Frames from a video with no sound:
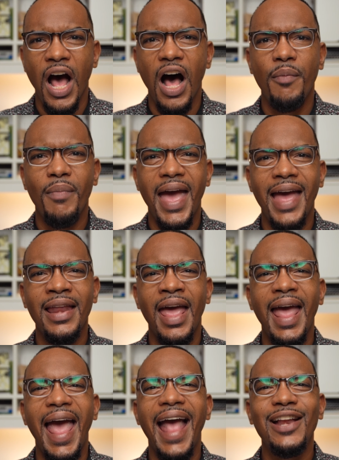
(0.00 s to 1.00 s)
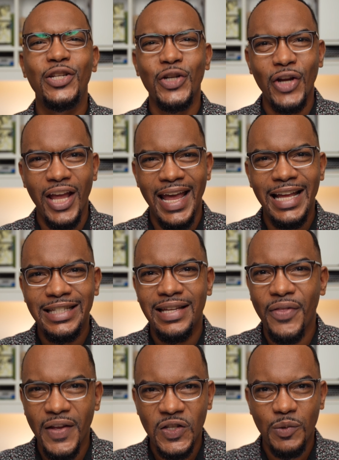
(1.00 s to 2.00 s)
Amen. Enter
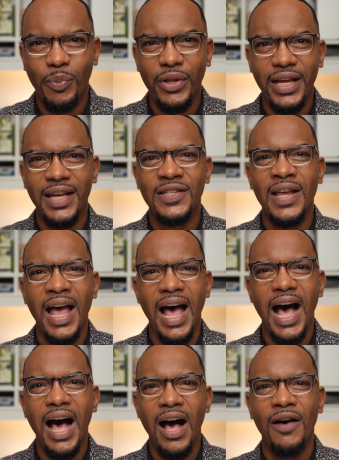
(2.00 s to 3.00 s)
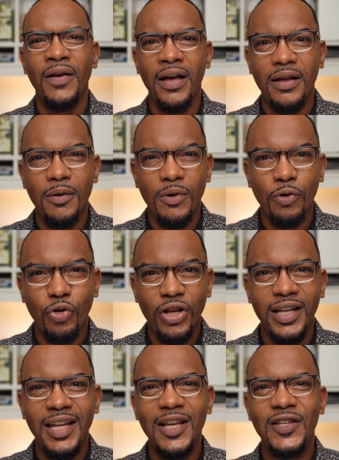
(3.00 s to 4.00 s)
into this place of
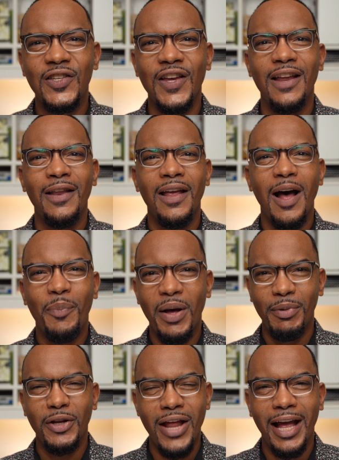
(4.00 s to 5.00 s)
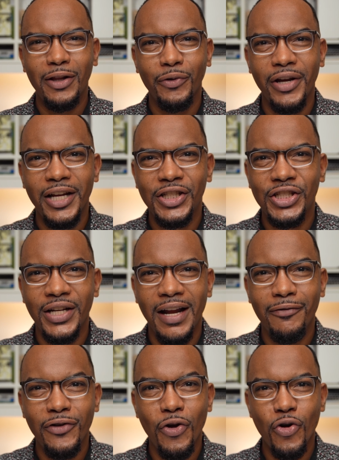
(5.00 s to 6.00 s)
releasing a public declaration
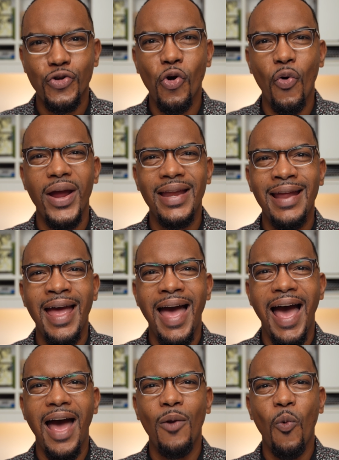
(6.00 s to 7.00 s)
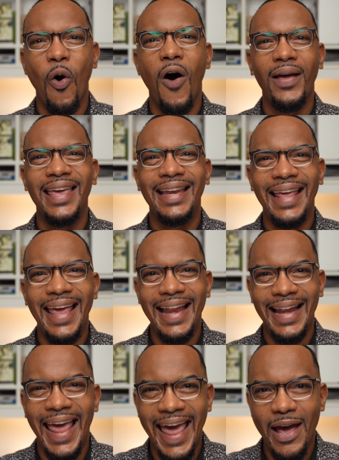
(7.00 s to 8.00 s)
of your knowing and walking
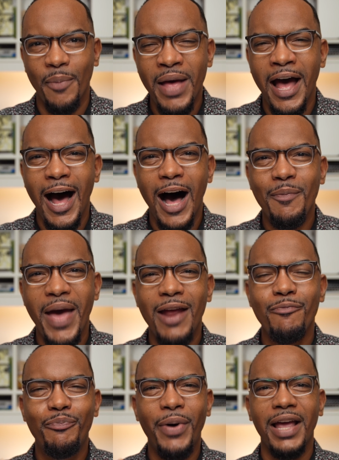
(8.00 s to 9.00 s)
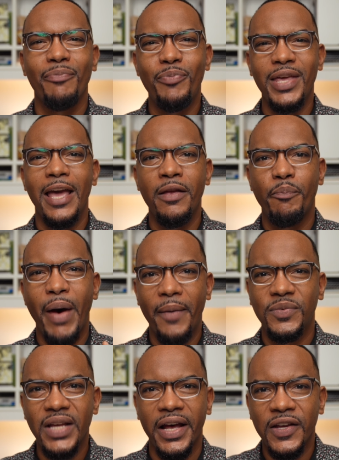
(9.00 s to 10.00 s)
in Him. Amen. By being
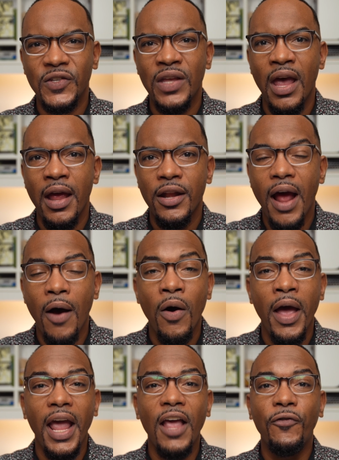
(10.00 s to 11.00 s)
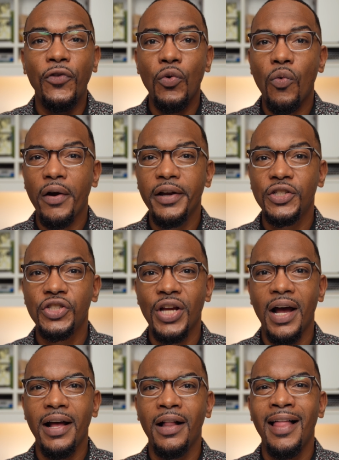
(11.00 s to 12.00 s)
baptized. Now, if you are a
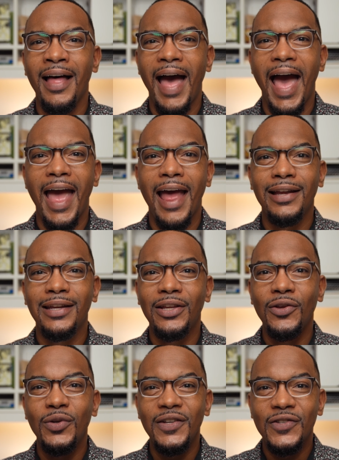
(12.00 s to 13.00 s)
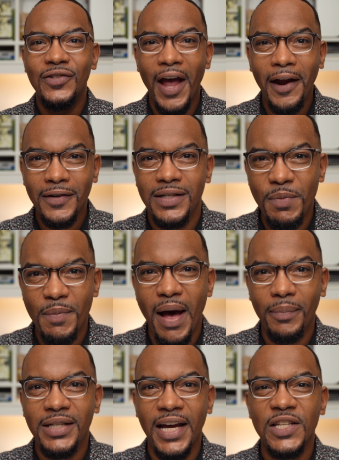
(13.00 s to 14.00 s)
child and you desire to be
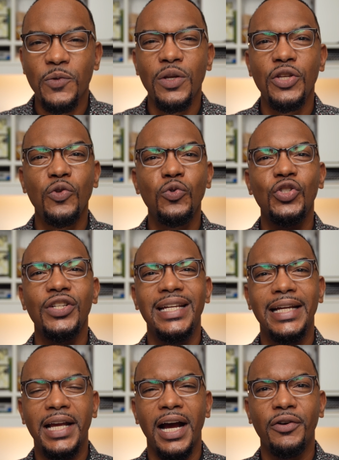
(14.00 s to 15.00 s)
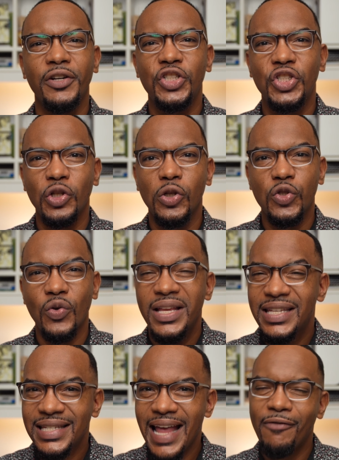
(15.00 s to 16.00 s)
baptized, we usually encourage
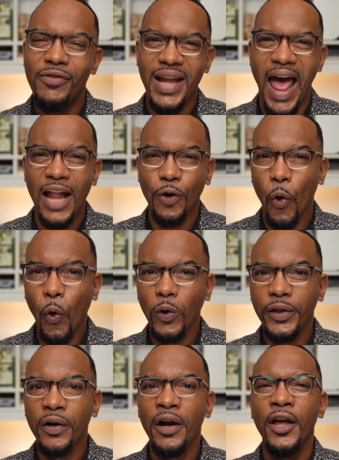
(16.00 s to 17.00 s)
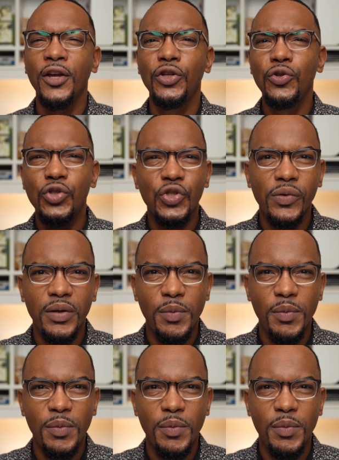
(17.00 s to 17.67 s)
children seven and older, usually